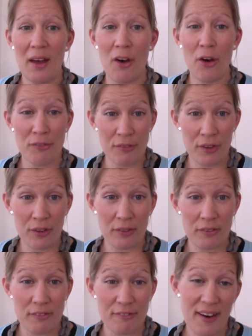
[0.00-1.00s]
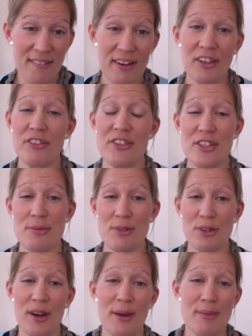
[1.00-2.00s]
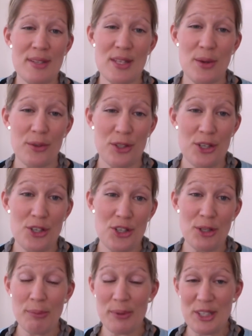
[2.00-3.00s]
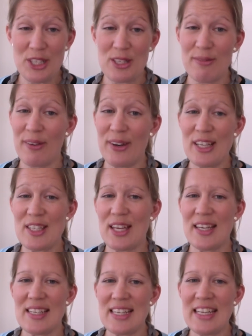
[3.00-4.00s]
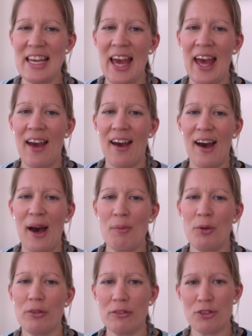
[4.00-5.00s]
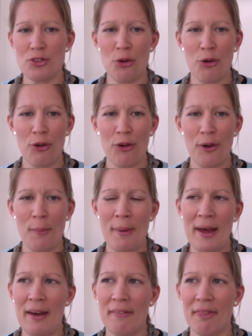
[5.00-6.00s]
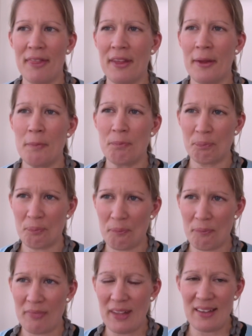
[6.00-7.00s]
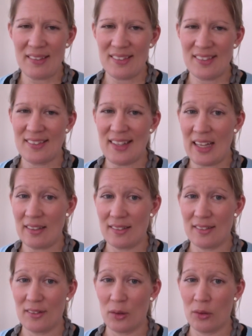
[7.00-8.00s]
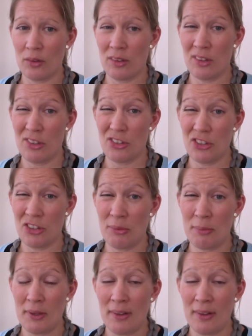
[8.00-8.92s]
over 500 subscribers on YouTube, which is very exciting. I'm not sure about the stats on YouTube